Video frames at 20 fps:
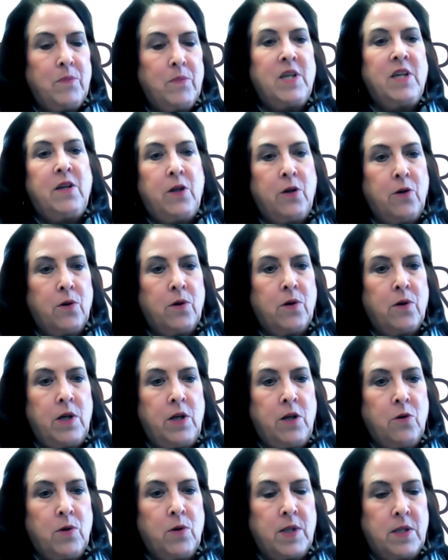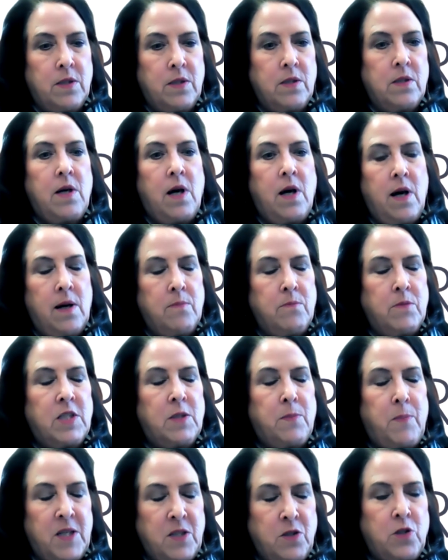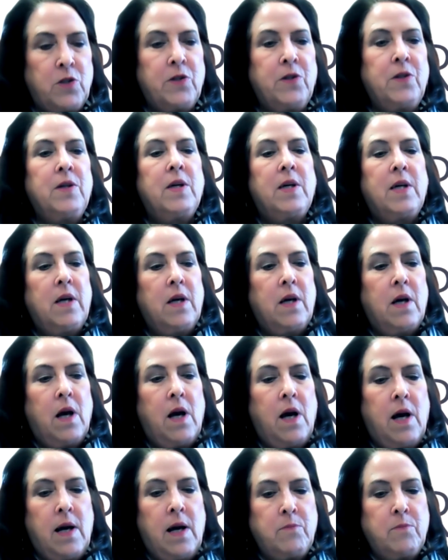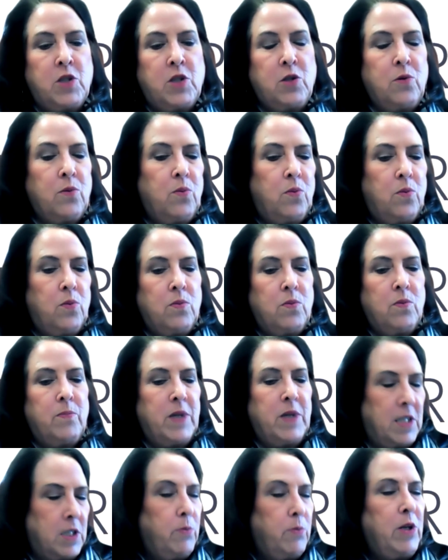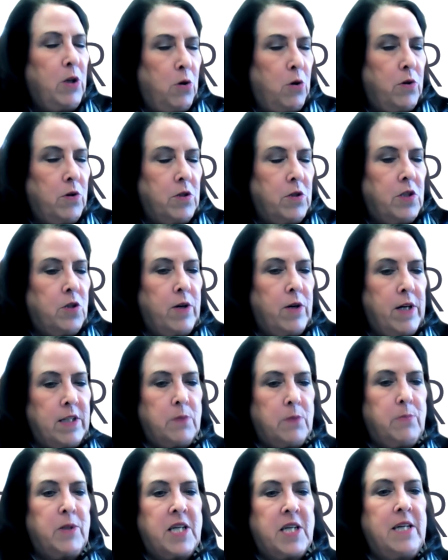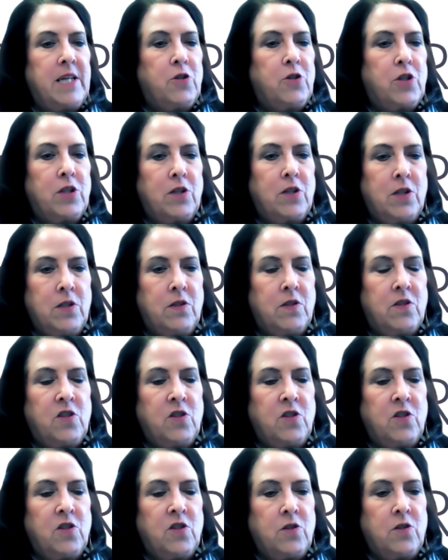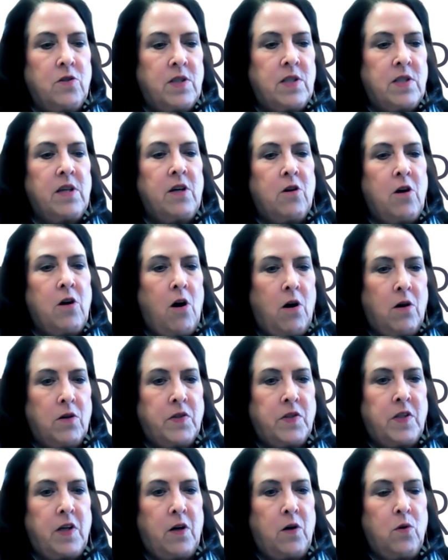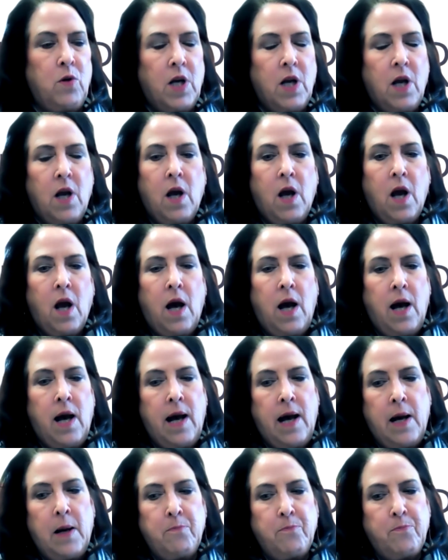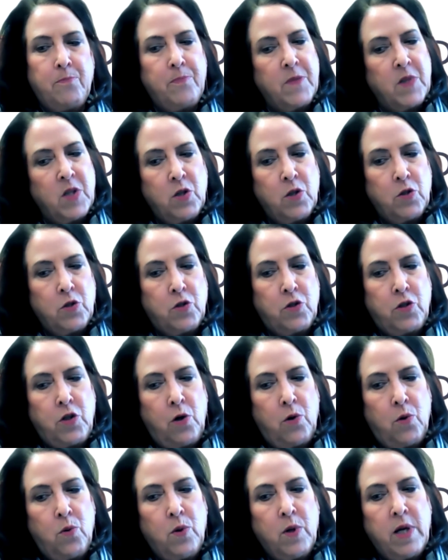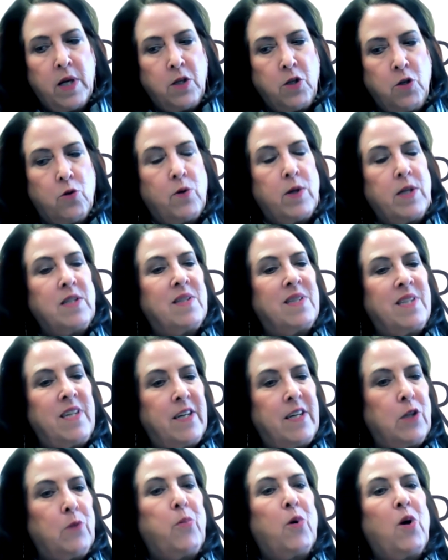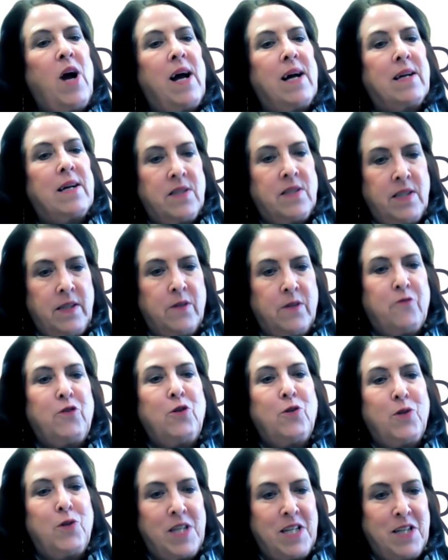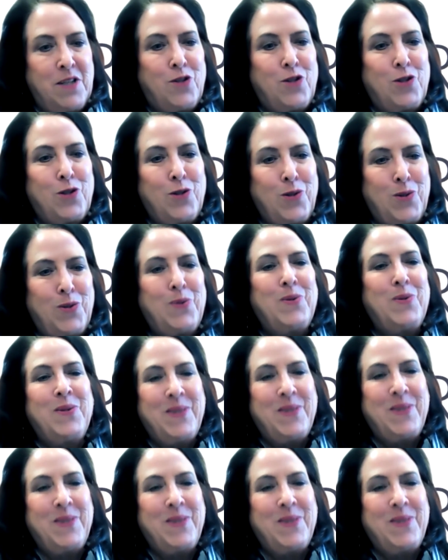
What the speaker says: here in Spencer. So because we know there's transportation concerns there also. So you can send a proxy if you need to.